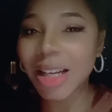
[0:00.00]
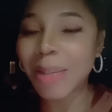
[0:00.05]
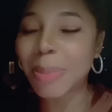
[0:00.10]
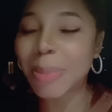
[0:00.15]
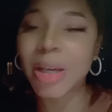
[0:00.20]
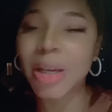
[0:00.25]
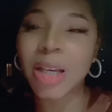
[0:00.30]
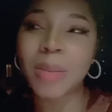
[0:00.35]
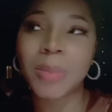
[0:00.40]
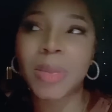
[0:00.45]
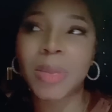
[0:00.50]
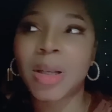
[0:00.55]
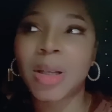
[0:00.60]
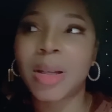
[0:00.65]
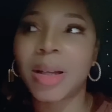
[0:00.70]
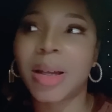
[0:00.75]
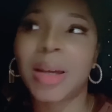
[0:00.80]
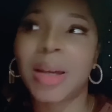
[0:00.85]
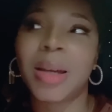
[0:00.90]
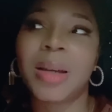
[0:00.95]
It may be
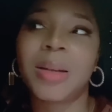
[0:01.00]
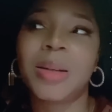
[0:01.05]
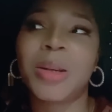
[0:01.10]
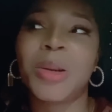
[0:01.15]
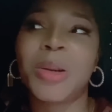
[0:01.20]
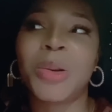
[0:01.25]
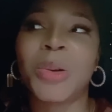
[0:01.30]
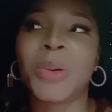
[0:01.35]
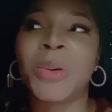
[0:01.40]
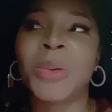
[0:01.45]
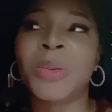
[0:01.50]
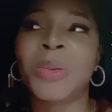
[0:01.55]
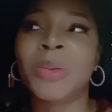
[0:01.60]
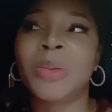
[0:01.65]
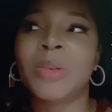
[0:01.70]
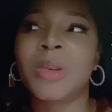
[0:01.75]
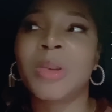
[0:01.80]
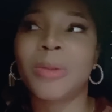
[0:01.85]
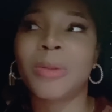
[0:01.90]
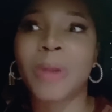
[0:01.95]
like, you know,
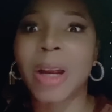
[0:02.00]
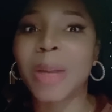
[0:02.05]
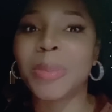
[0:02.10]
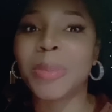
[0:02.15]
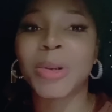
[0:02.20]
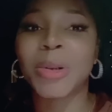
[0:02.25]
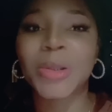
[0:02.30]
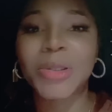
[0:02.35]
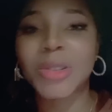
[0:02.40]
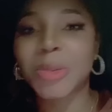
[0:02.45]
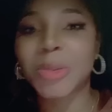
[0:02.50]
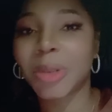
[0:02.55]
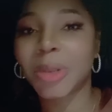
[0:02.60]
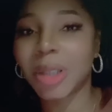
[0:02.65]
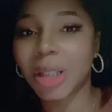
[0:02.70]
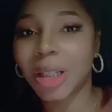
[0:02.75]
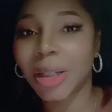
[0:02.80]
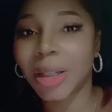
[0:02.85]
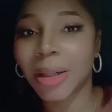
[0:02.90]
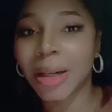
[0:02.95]
the right person will
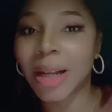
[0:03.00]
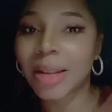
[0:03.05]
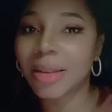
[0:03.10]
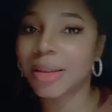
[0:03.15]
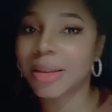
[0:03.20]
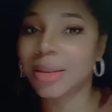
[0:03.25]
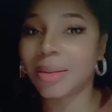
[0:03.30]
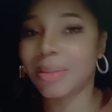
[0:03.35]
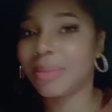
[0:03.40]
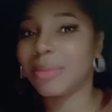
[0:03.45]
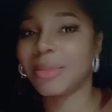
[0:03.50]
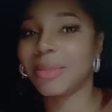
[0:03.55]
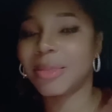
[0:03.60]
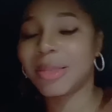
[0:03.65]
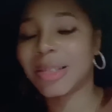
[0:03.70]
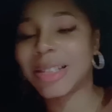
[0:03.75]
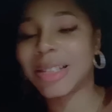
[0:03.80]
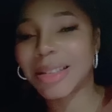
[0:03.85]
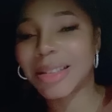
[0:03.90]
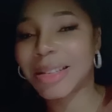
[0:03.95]
hear it at
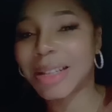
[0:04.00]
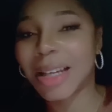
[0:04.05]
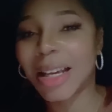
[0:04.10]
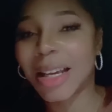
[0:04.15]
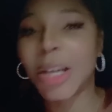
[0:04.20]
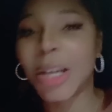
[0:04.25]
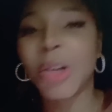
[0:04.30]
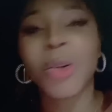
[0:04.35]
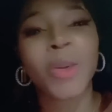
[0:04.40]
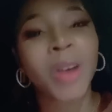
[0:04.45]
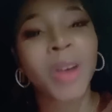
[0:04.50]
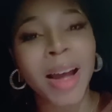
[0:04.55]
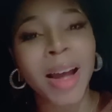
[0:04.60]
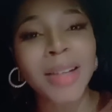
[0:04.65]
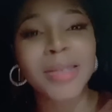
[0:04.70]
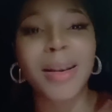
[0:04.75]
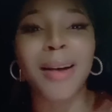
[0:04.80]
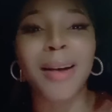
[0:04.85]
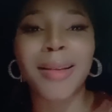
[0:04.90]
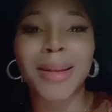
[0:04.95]
this day. You know,
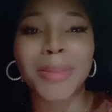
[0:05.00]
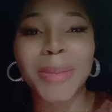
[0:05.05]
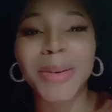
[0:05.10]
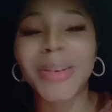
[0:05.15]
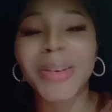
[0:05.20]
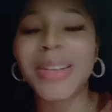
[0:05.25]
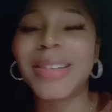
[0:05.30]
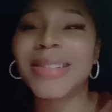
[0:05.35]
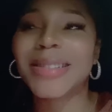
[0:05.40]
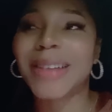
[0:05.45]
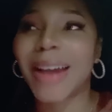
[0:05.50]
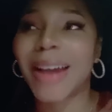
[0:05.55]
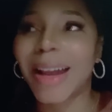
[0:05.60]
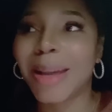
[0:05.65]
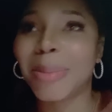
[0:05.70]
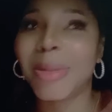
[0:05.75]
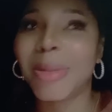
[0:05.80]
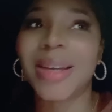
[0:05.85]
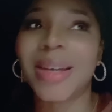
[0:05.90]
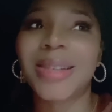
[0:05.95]
God's all about his
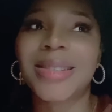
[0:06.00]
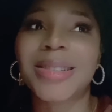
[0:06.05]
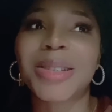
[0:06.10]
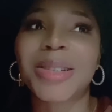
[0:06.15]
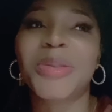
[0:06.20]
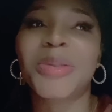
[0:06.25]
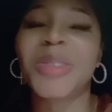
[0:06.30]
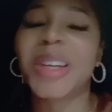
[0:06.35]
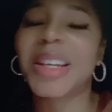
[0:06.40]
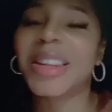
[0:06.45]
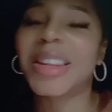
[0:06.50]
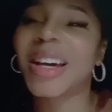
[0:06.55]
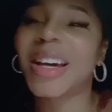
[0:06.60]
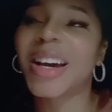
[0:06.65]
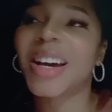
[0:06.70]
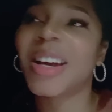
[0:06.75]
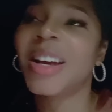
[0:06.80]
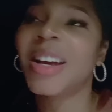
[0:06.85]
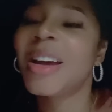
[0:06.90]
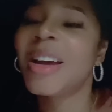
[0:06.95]
timing and stuff like
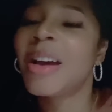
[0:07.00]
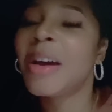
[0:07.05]
that.